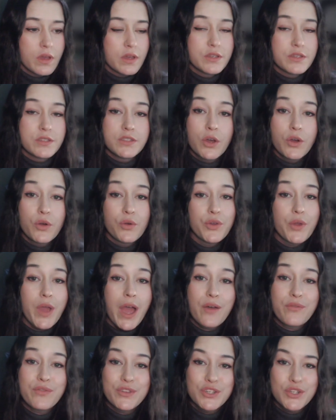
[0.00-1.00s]
So you
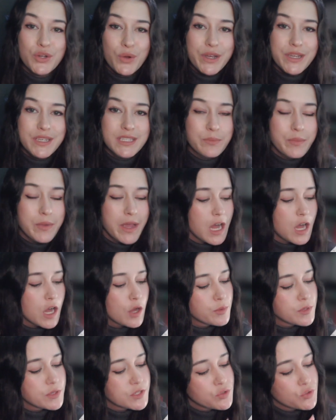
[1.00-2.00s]
have the choice to be
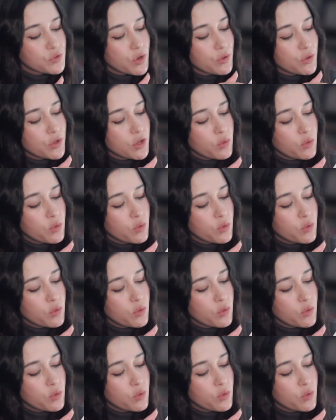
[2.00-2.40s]
able to scroll your